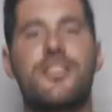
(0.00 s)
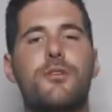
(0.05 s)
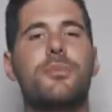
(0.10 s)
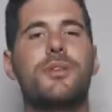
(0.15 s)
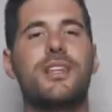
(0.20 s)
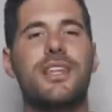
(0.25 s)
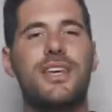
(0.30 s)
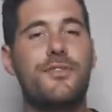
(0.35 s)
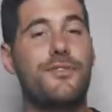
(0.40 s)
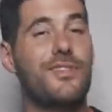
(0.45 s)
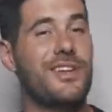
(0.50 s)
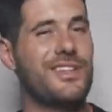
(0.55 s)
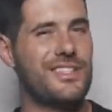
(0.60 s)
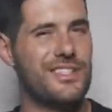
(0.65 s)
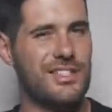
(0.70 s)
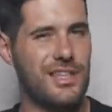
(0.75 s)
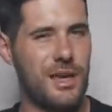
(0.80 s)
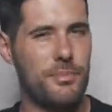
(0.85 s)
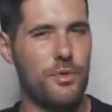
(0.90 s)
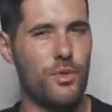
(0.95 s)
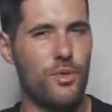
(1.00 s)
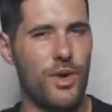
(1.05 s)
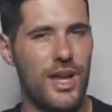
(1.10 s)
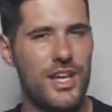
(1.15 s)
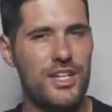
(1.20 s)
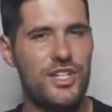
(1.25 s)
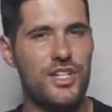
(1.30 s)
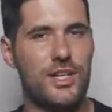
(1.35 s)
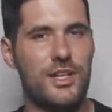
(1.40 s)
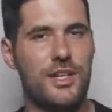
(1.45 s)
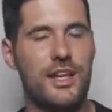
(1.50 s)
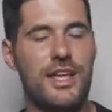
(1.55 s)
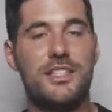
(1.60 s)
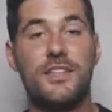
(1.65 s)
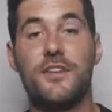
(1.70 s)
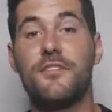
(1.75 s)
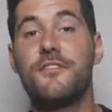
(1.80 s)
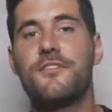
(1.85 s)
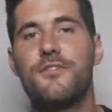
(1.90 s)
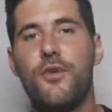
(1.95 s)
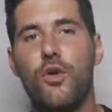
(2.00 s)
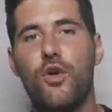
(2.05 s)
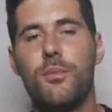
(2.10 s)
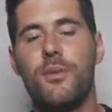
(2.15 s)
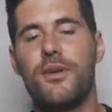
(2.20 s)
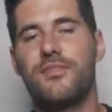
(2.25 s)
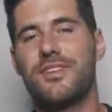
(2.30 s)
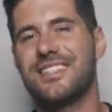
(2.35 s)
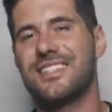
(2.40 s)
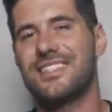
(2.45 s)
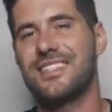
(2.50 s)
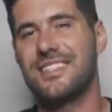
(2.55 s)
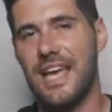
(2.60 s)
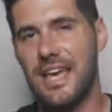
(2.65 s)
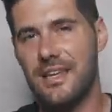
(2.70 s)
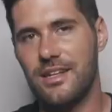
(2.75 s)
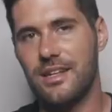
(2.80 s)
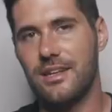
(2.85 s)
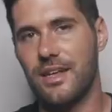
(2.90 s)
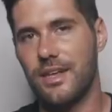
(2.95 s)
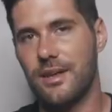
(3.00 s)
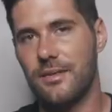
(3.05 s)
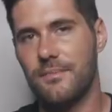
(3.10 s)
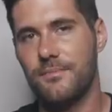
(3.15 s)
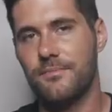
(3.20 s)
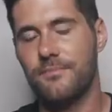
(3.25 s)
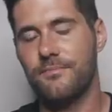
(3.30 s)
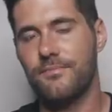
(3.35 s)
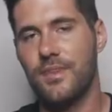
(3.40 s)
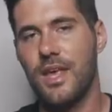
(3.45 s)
The belief in separation is a form of insanity.